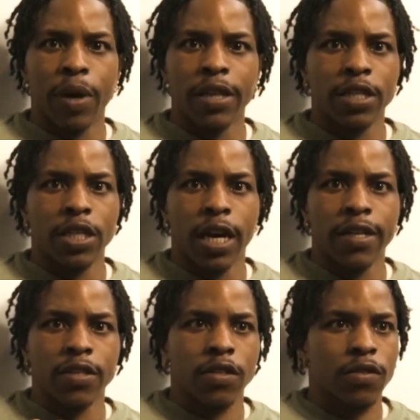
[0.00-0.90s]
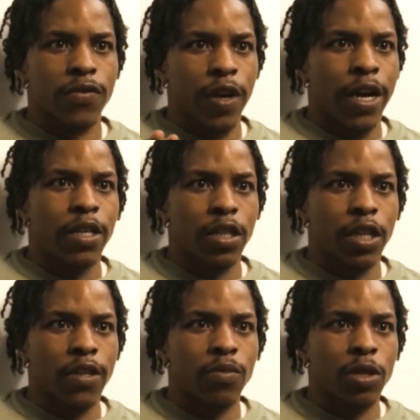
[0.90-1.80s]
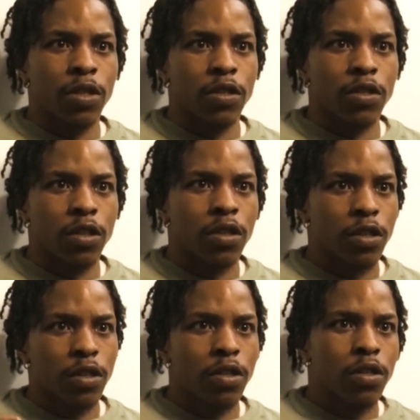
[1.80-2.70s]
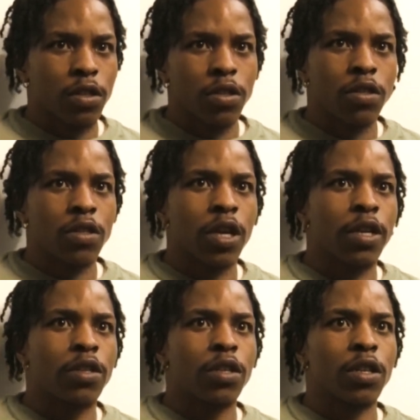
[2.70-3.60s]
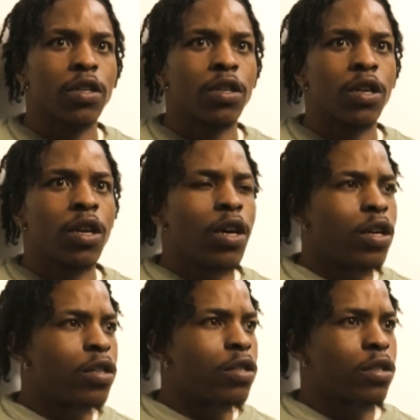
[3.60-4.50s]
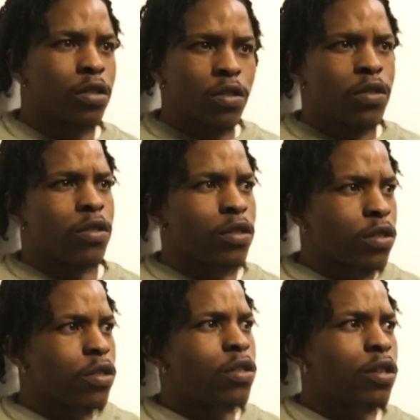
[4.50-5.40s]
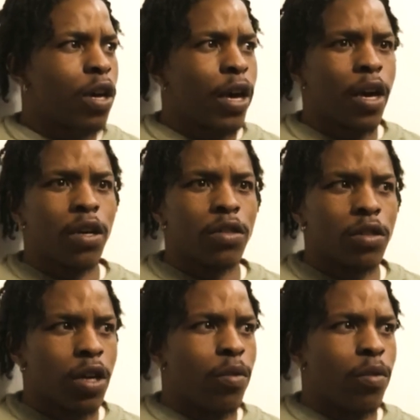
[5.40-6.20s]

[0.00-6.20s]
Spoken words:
apologize for anything that's being. Don't touch it, move. Leave it on beat.